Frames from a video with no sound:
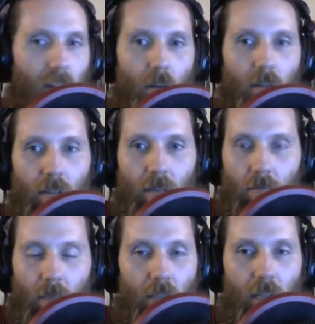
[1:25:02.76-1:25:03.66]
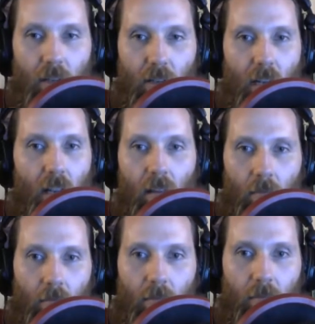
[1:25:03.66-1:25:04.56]
notice a change in anything
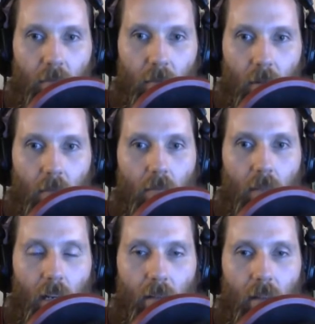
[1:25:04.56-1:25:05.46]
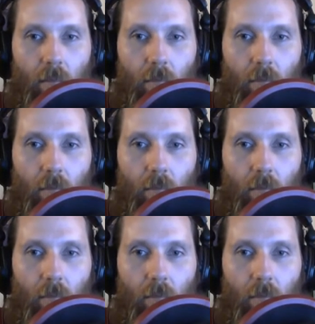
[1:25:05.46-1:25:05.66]
for any of it.